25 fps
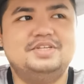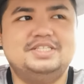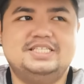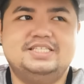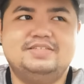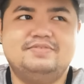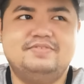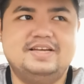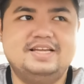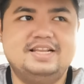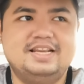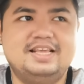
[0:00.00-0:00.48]
which
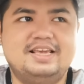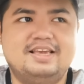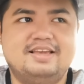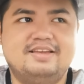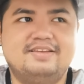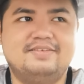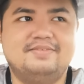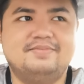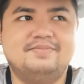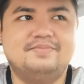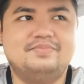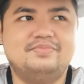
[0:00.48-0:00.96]
is
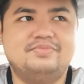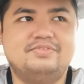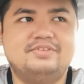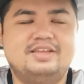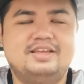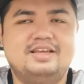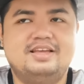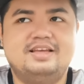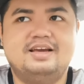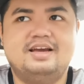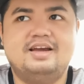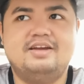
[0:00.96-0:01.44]
funny.
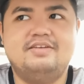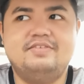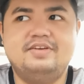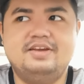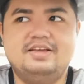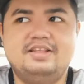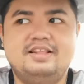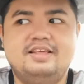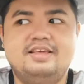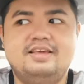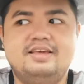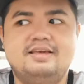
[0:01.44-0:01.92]
I
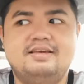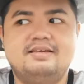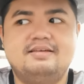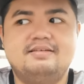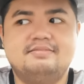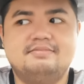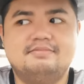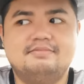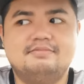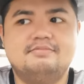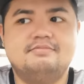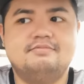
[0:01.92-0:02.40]

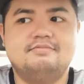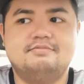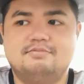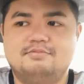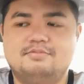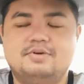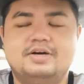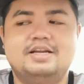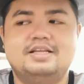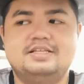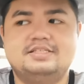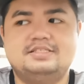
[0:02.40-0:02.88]
really
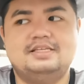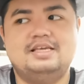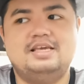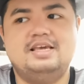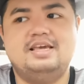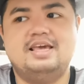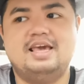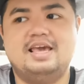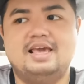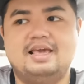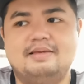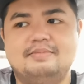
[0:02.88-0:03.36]
want to
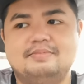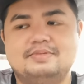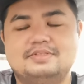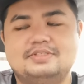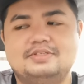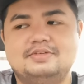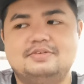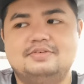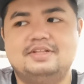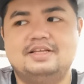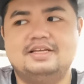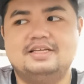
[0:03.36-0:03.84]
see
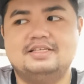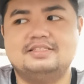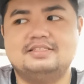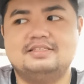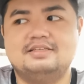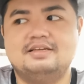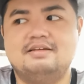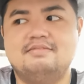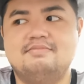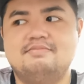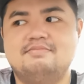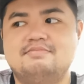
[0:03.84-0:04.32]
games do
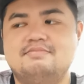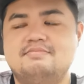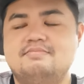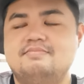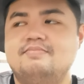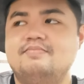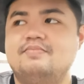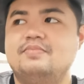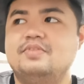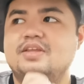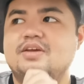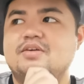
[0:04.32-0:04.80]
this.
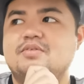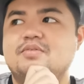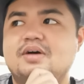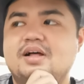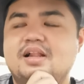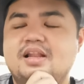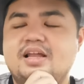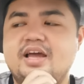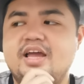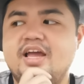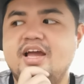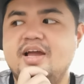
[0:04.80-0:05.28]

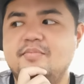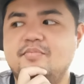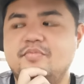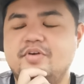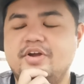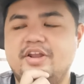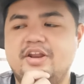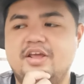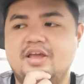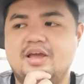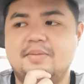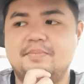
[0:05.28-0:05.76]
I am
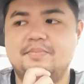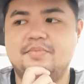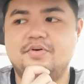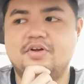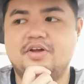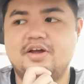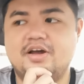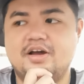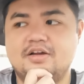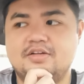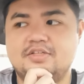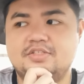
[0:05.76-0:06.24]
writing a
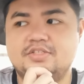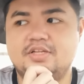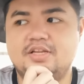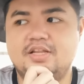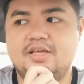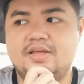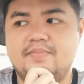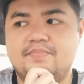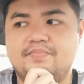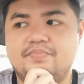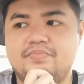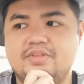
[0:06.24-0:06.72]
book
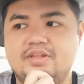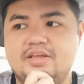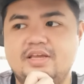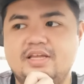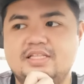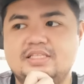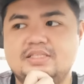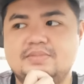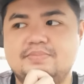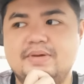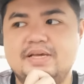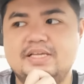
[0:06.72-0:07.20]

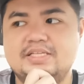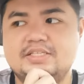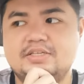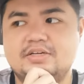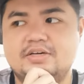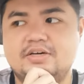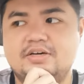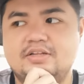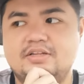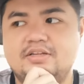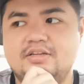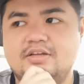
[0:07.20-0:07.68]
actually. It's
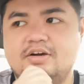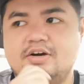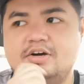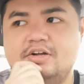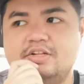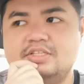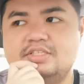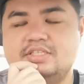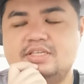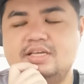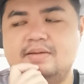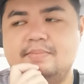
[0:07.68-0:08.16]
based on the
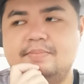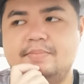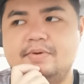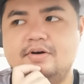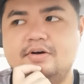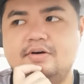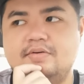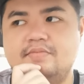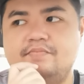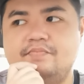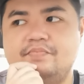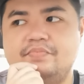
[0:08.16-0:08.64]

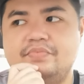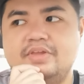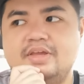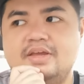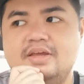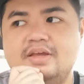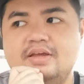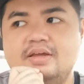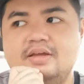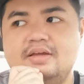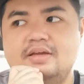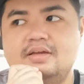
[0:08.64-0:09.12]
concept of
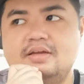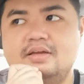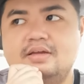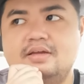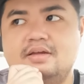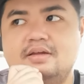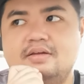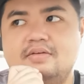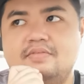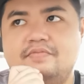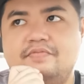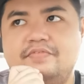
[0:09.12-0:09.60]

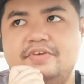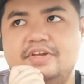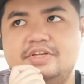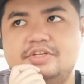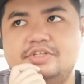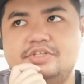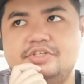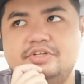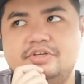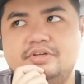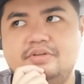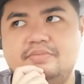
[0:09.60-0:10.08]

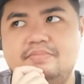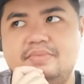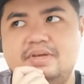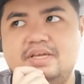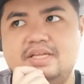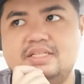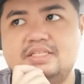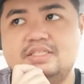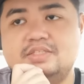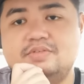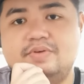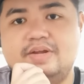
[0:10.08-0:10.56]
fiction
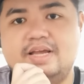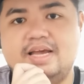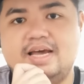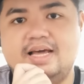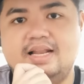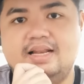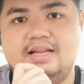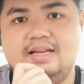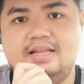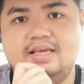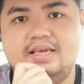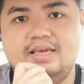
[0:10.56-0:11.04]
meets
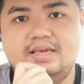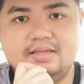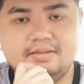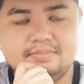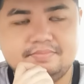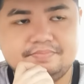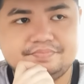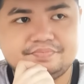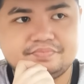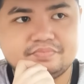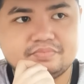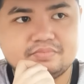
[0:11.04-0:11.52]
reality.